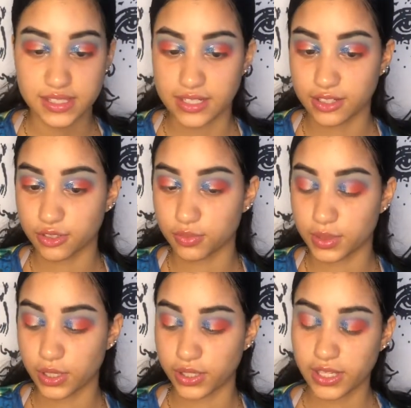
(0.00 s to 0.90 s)
and a little bit
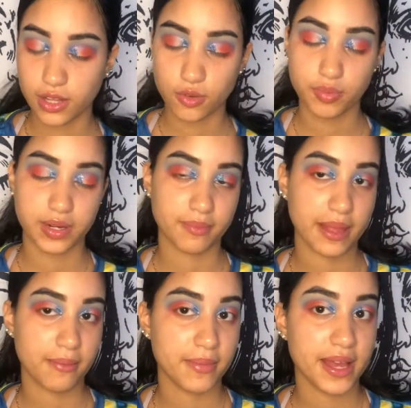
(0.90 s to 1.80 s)
of yellow, but I'm
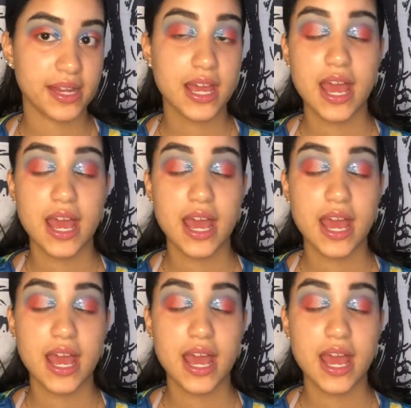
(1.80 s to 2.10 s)
not mad.